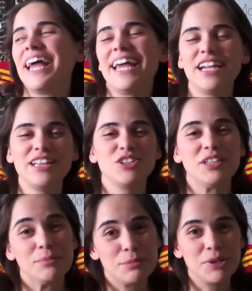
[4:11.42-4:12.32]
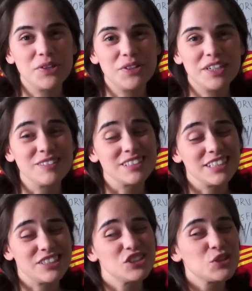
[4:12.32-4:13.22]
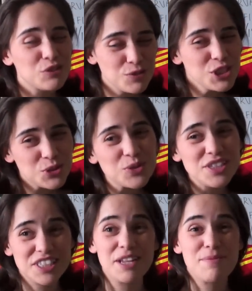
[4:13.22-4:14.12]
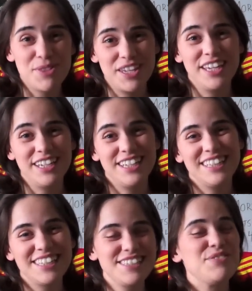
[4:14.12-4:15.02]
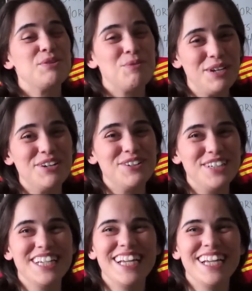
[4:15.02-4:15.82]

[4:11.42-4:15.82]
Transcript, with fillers: and I looked at my brother and I was like, dude, if we drew the same thing, that's gonna be weird.